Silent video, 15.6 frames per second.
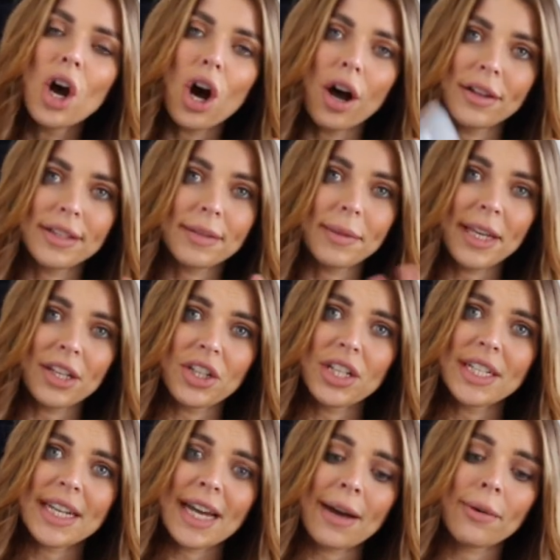on some
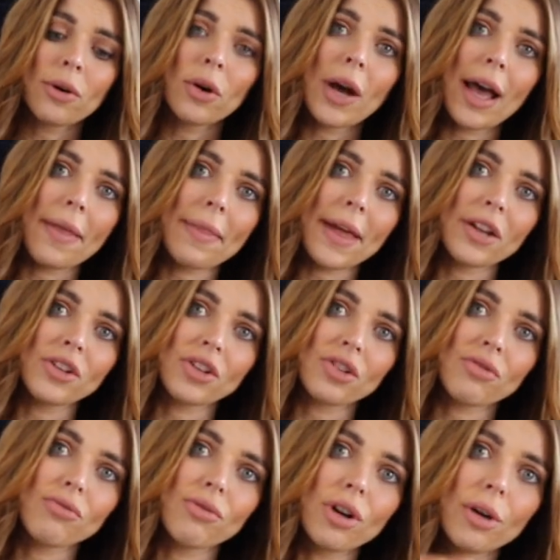kitchen towel and then
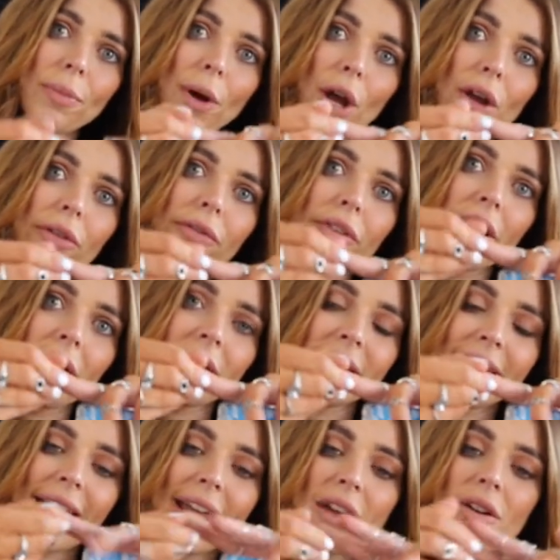just rub over the
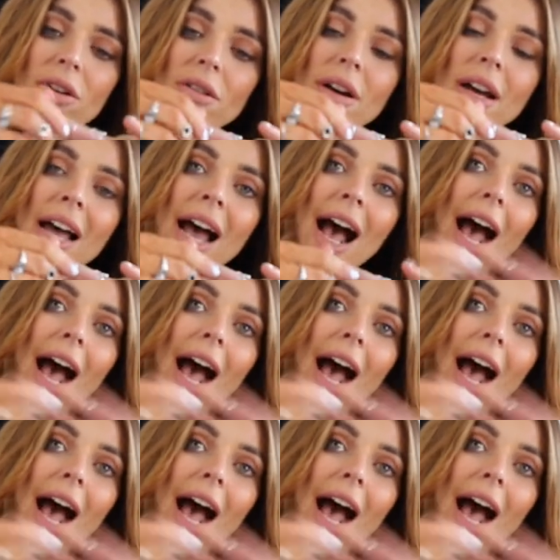nail